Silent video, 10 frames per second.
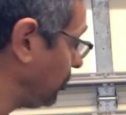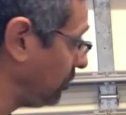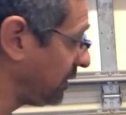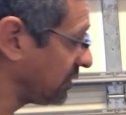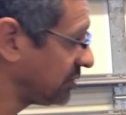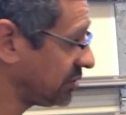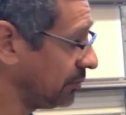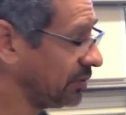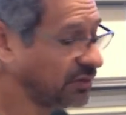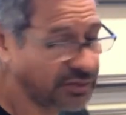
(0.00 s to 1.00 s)
up doing, because
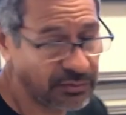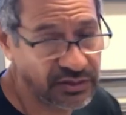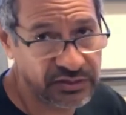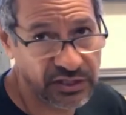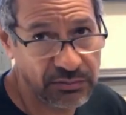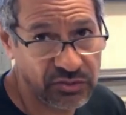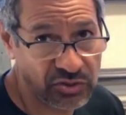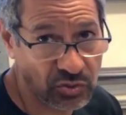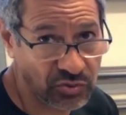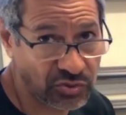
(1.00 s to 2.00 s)
some of these times
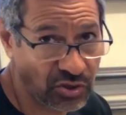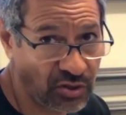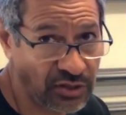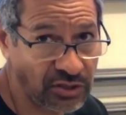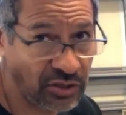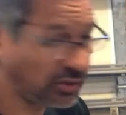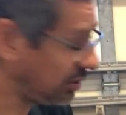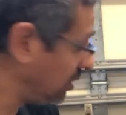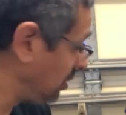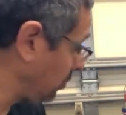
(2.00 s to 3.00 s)
these hoses are on there,
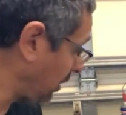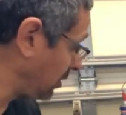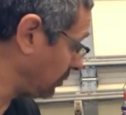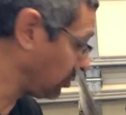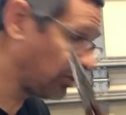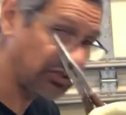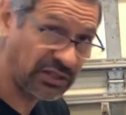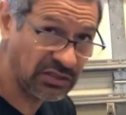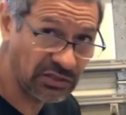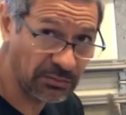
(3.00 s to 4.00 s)
what I end up doing is I
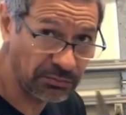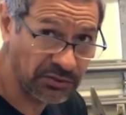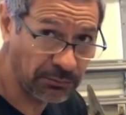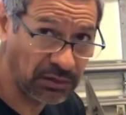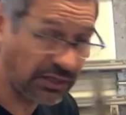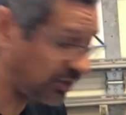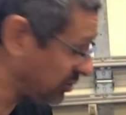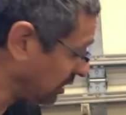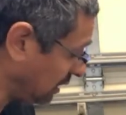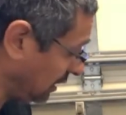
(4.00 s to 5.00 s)
get some
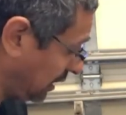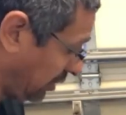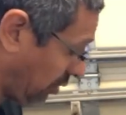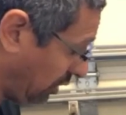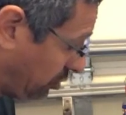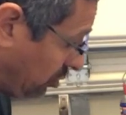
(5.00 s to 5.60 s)
pliers, and all I